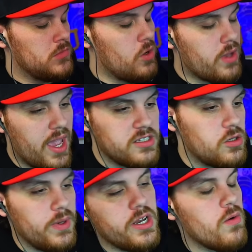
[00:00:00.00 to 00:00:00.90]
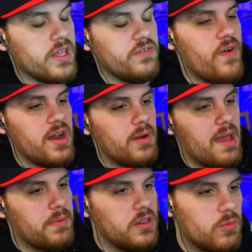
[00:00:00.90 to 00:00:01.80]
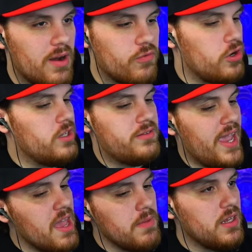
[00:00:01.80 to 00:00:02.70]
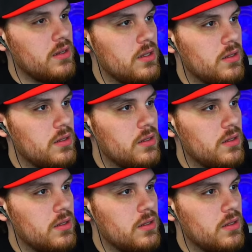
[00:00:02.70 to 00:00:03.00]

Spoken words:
Okay, so we don't get to find out what happened in the reverie. Damn it!